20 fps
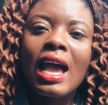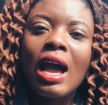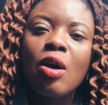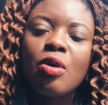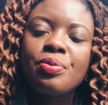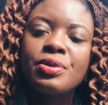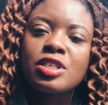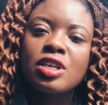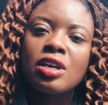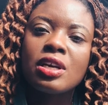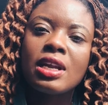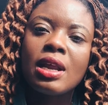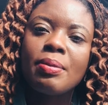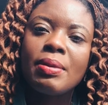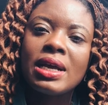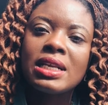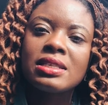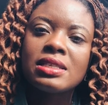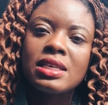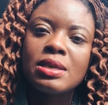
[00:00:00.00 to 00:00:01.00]
I'll be talking
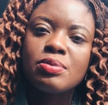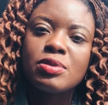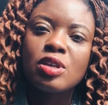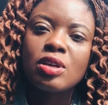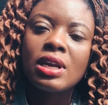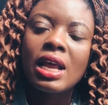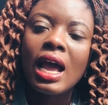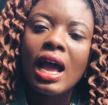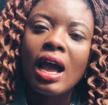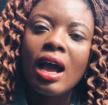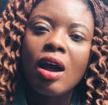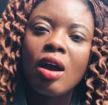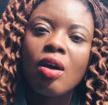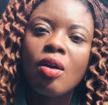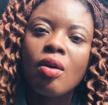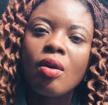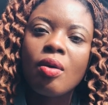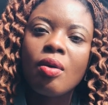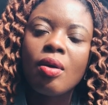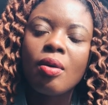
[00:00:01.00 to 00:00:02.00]
about tips on
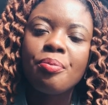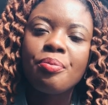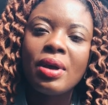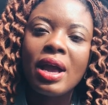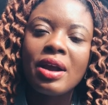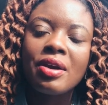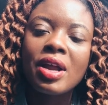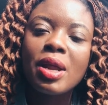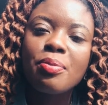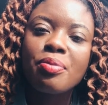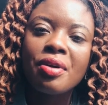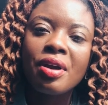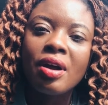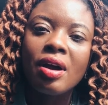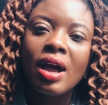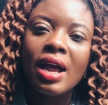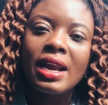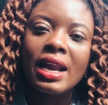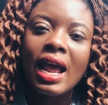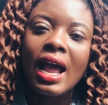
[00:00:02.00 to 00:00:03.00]
how Gabriel
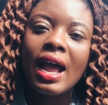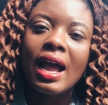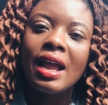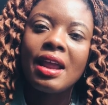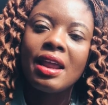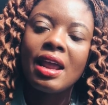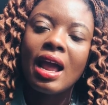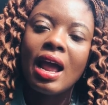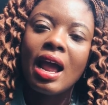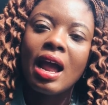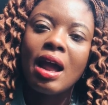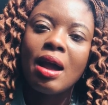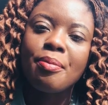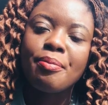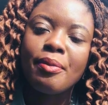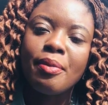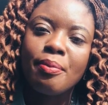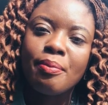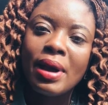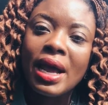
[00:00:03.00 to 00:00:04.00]
and I are
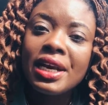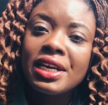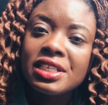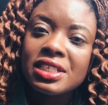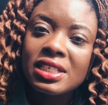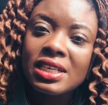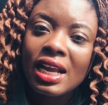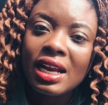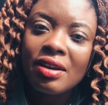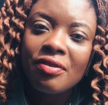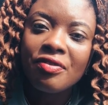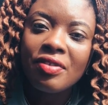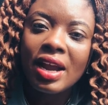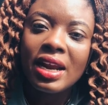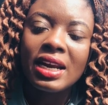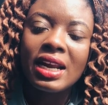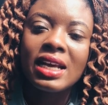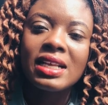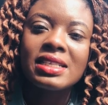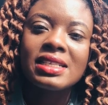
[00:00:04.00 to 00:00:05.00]
managing our
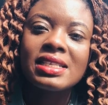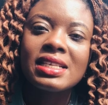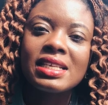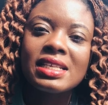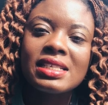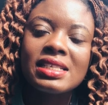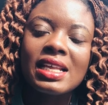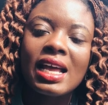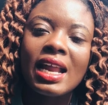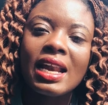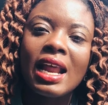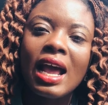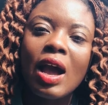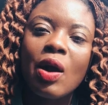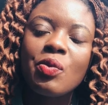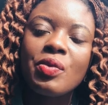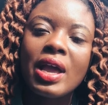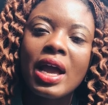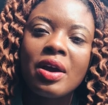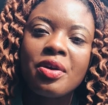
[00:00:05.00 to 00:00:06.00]
finances and
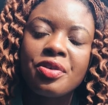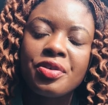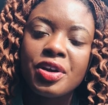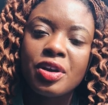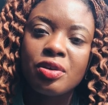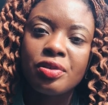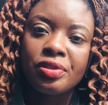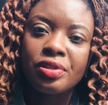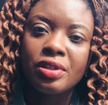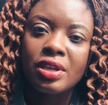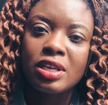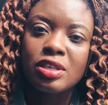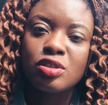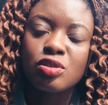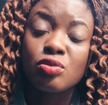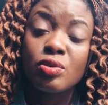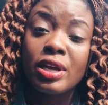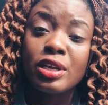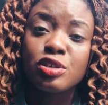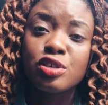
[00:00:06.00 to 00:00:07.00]
how we agree on things
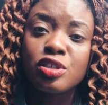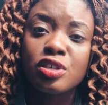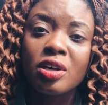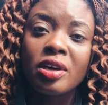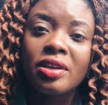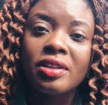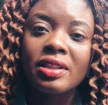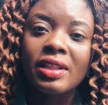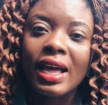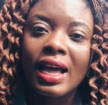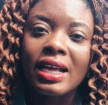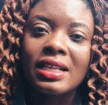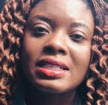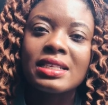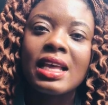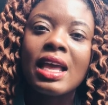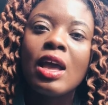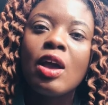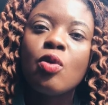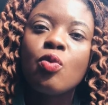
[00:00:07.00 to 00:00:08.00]
to ensure
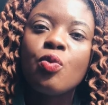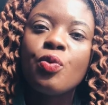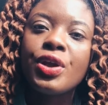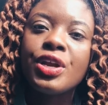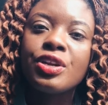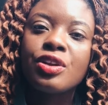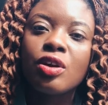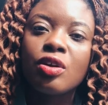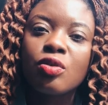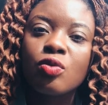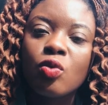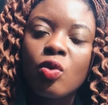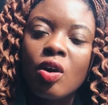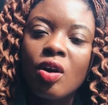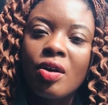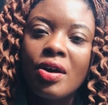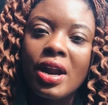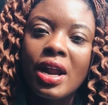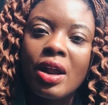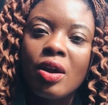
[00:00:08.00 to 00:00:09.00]
that we don't
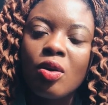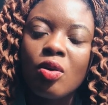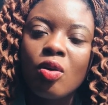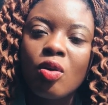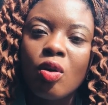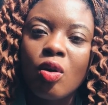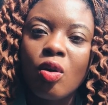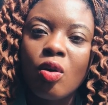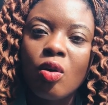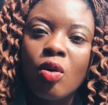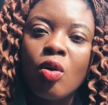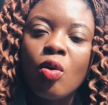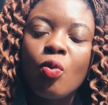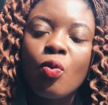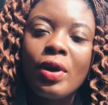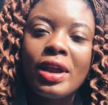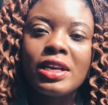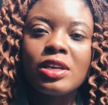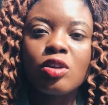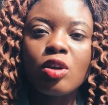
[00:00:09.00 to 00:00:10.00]
quarrel
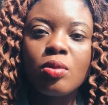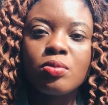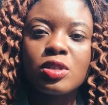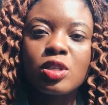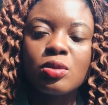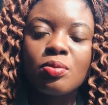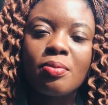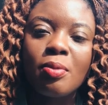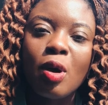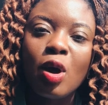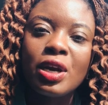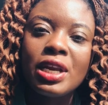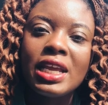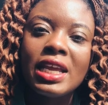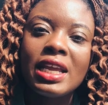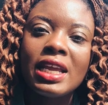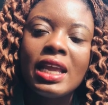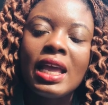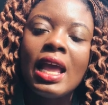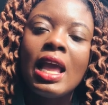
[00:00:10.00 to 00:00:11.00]
when it comes to
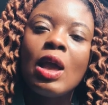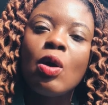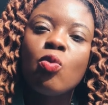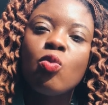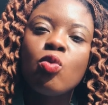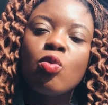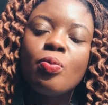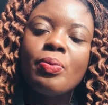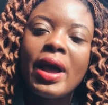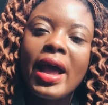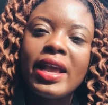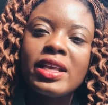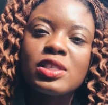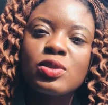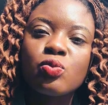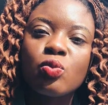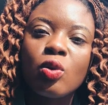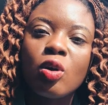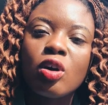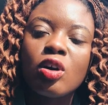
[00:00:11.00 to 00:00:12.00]
money, who
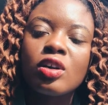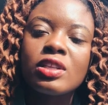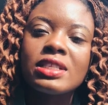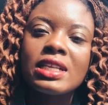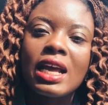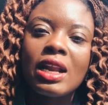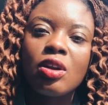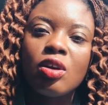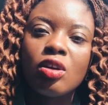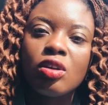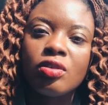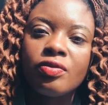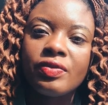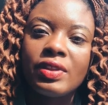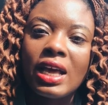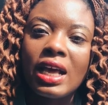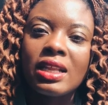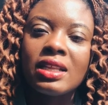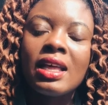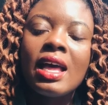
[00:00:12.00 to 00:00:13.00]
buys what and all of
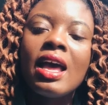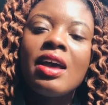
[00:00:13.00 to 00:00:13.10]
that.